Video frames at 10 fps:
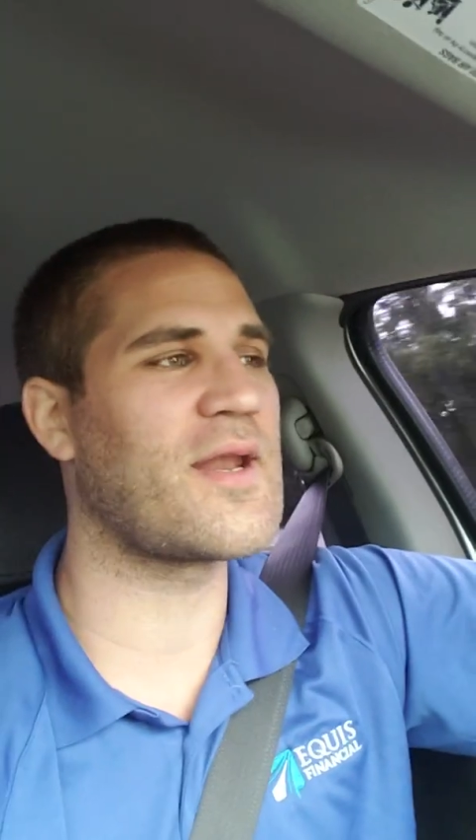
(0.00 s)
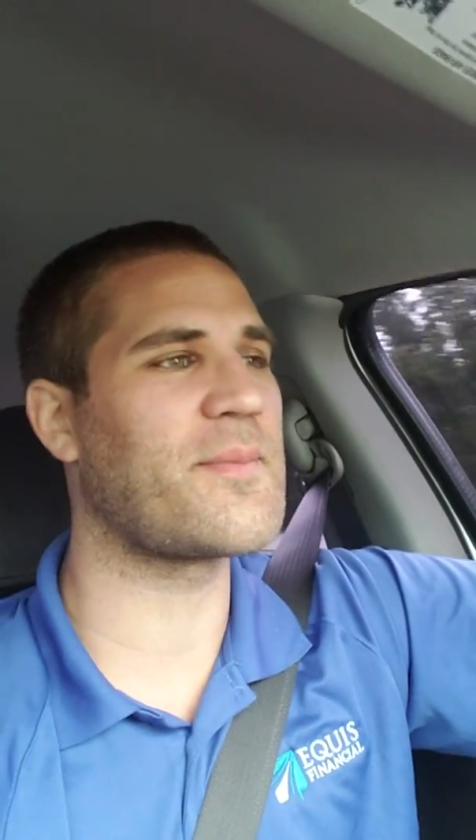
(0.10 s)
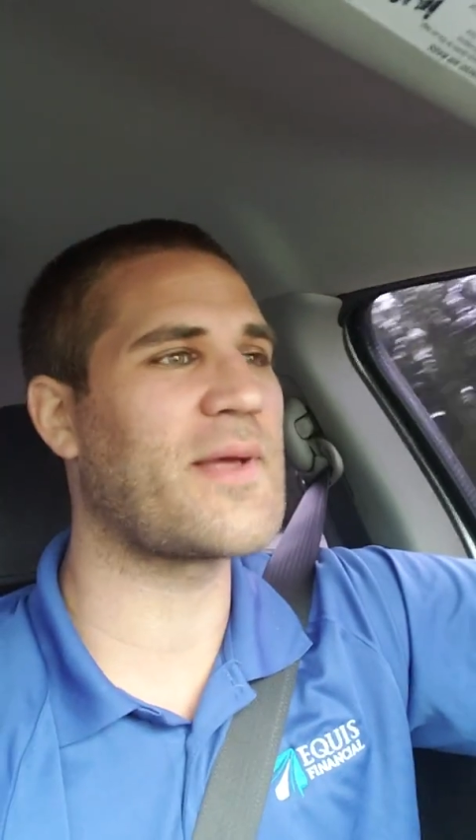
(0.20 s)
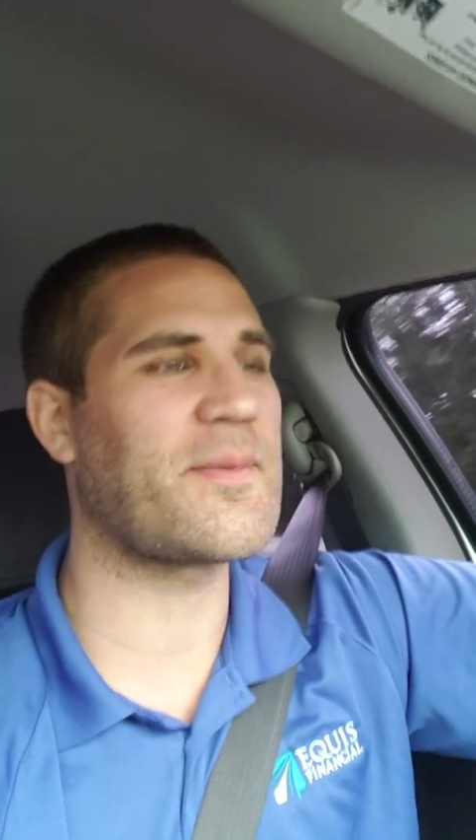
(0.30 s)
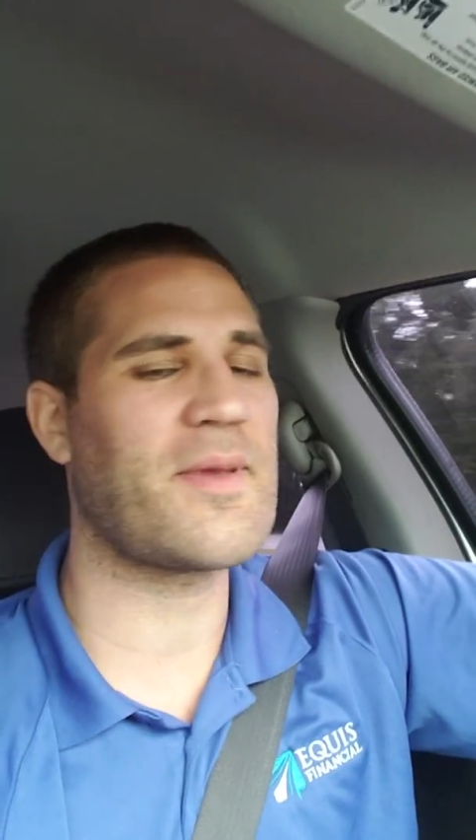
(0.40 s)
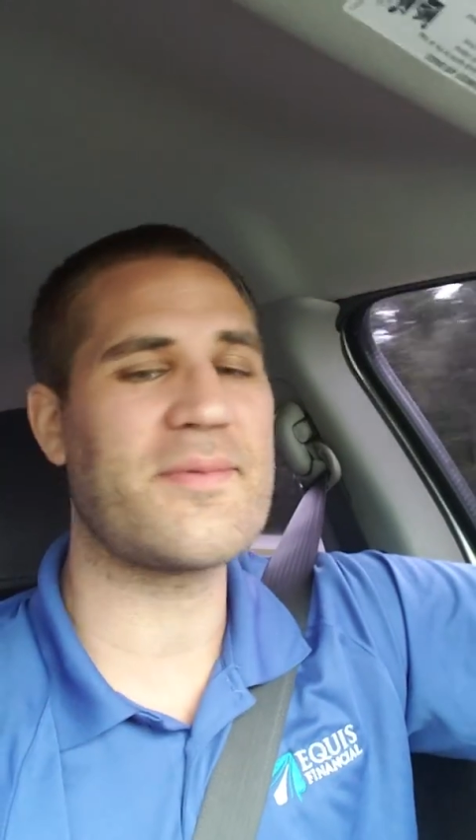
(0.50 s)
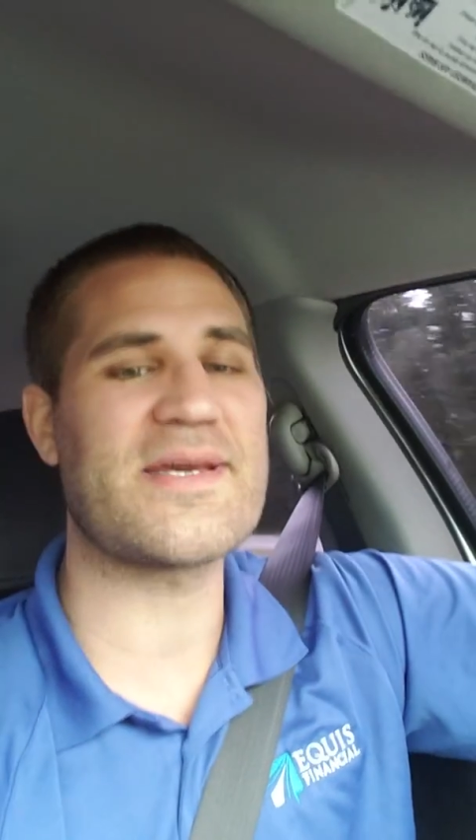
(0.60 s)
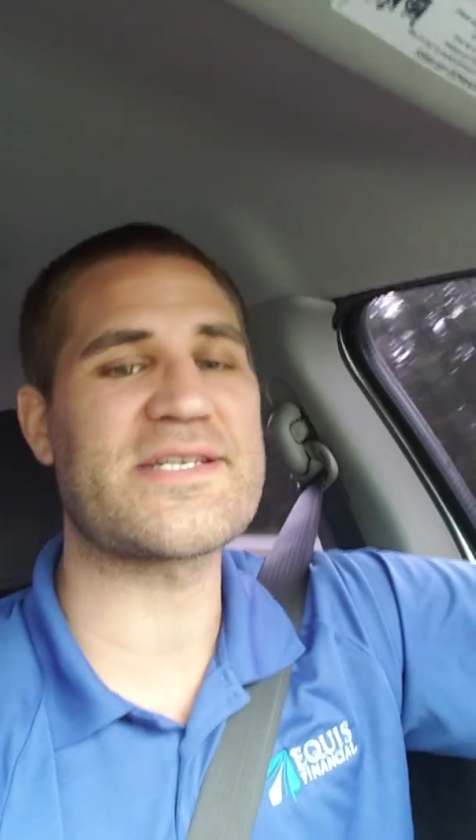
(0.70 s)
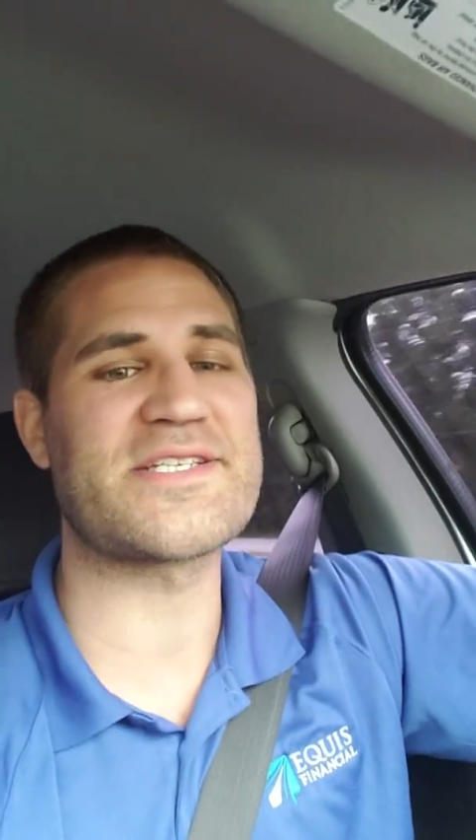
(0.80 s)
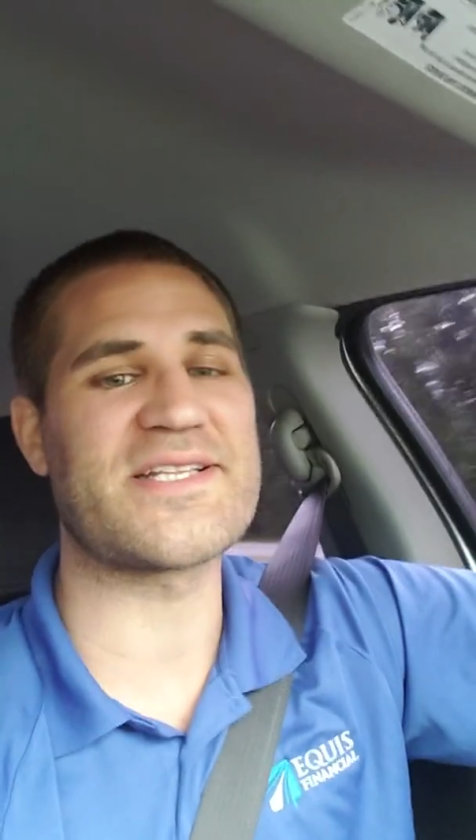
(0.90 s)
I'm like, maybe
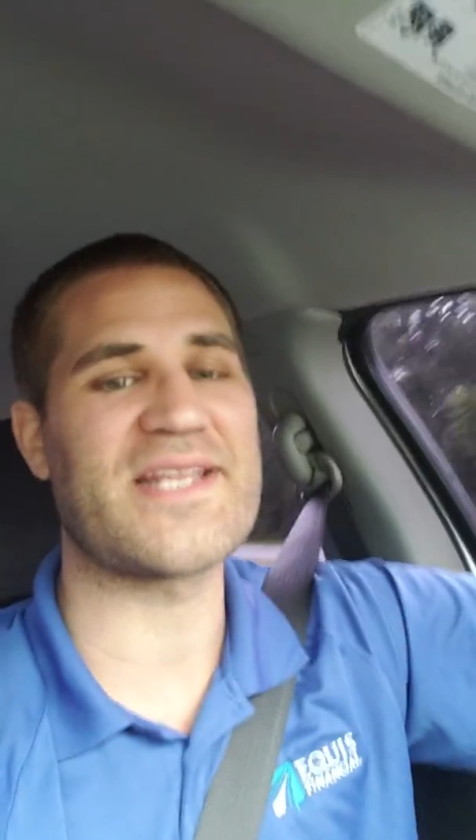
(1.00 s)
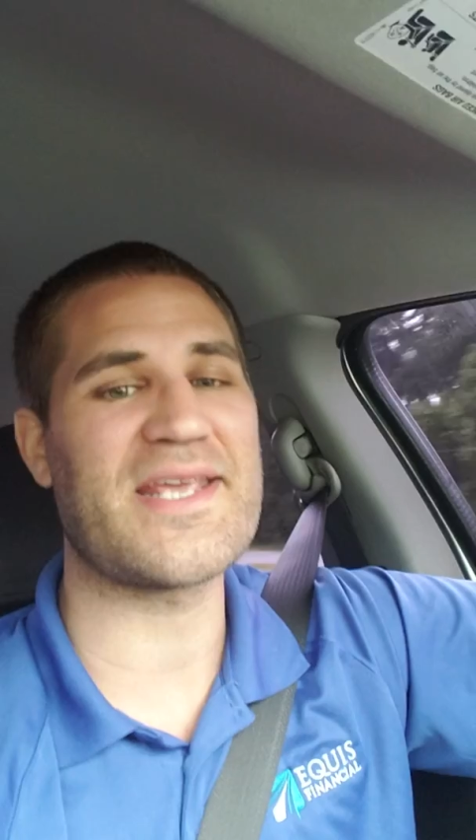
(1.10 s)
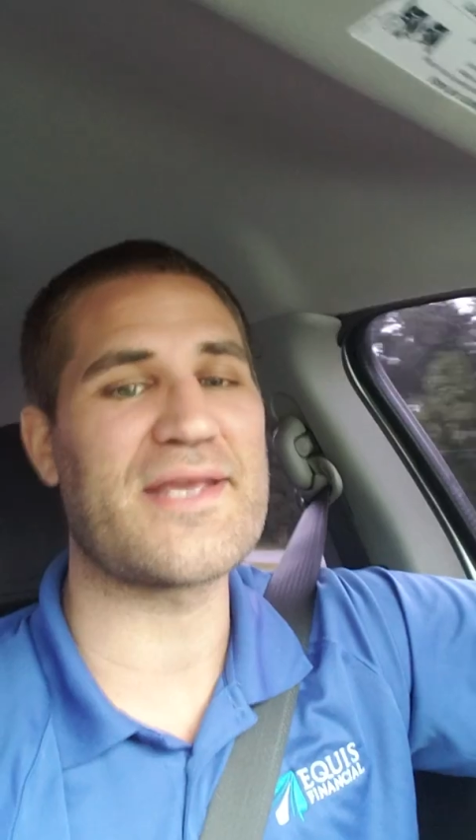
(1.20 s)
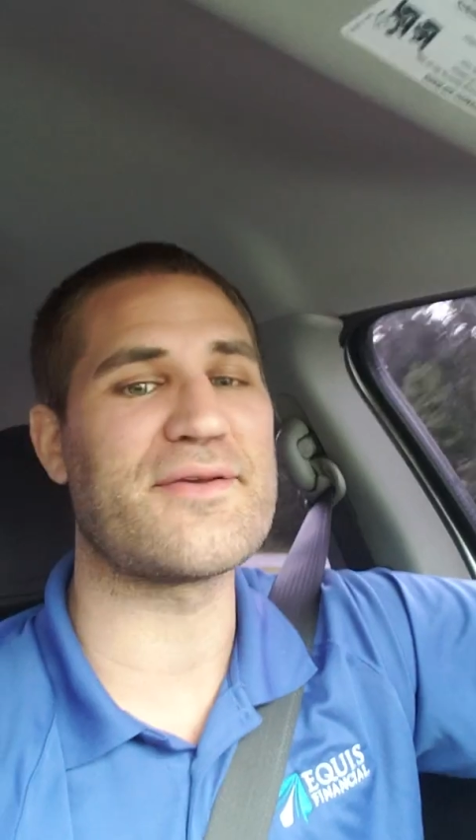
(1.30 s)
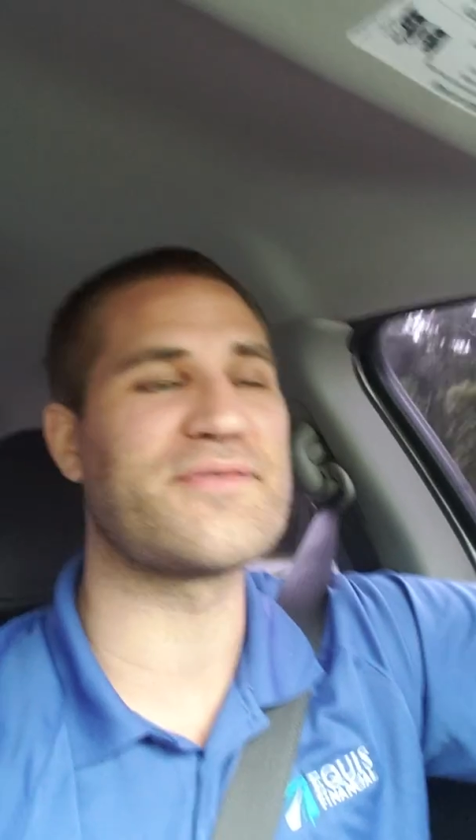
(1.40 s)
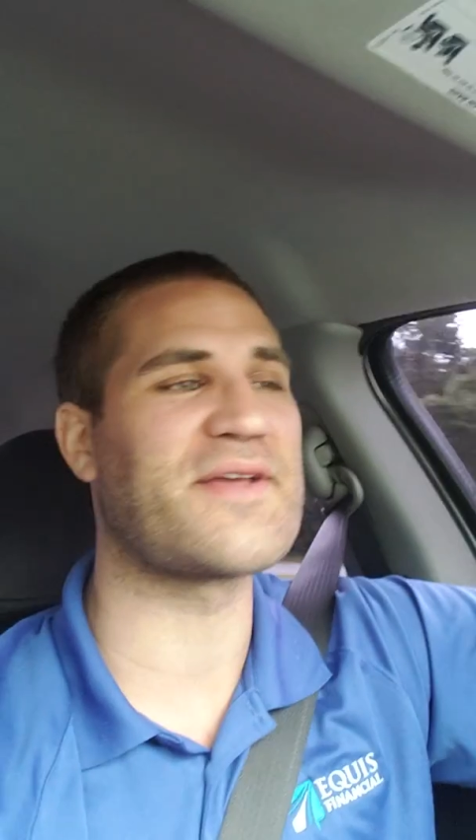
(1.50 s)
I should leave.